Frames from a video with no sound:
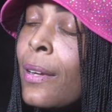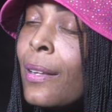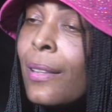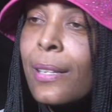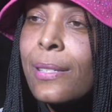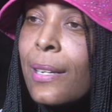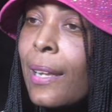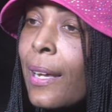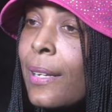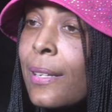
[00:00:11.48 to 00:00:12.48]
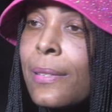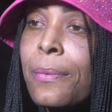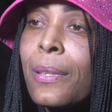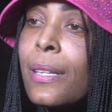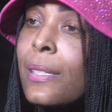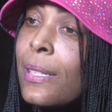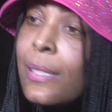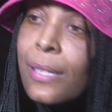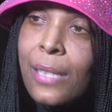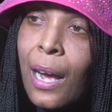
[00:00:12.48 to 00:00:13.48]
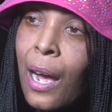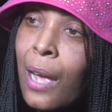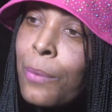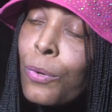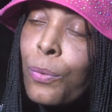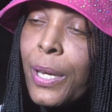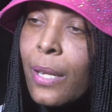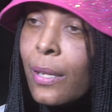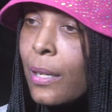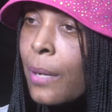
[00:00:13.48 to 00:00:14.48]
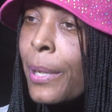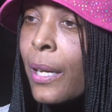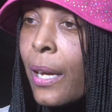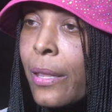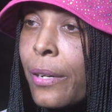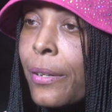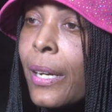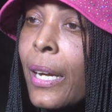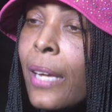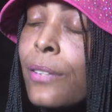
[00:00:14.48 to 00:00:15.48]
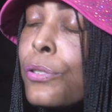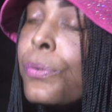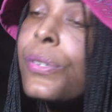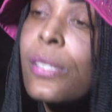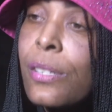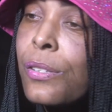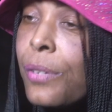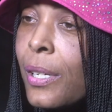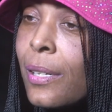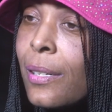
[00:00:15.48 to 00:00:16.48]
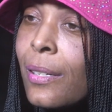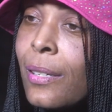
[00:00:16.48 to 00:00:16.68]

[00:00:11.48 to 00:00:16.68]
Listen, ladies, this is the time where we get to come together and do sisterhood,